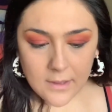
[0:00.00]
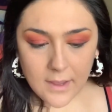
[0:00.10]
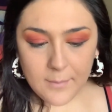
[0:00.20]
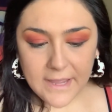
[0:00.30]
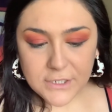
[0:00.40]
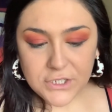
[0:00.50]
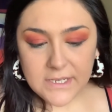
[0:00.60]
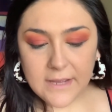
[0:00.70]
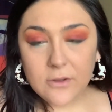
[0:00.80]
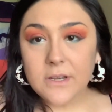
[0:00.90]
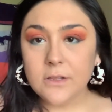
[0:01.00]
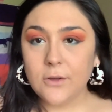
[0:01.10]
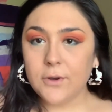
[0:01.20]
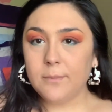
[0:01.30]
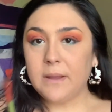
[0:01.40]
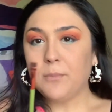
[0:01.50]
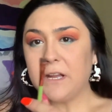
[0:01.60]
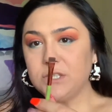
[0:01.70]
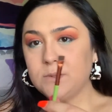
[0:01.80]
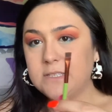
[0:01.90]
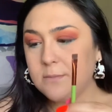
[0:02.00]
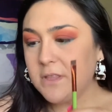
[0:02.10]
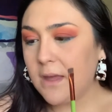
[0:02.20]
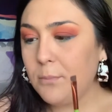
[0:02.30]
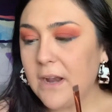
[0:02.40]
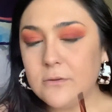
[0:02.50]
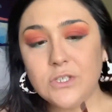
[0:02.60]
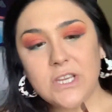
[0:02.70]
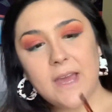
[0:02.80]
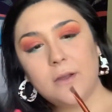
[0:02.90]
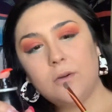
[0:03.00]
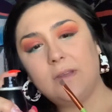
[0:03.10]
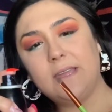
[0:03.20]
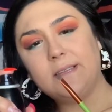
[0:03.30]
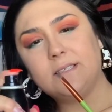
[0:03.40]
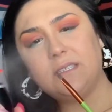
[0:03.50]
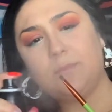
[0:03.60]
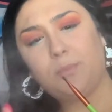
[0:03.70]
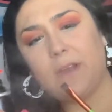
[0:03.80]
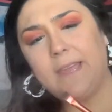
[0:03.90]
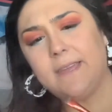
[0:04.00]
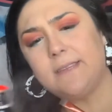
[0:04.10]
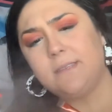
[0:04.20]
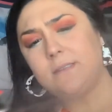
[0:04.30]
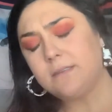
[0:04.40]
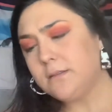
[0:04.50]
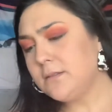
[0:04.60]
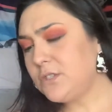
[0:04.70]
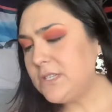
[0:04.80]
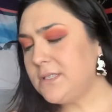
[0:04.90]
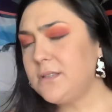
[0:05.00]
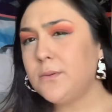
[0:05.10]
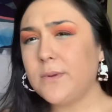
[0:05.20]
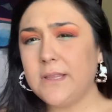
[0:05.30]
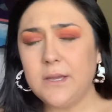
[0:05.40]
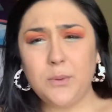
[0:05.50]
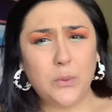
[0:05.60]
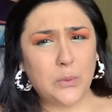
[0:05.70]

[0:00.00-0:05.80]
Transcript: I'm actually now going to load up my brush with some of that brown shadow and spray it just to really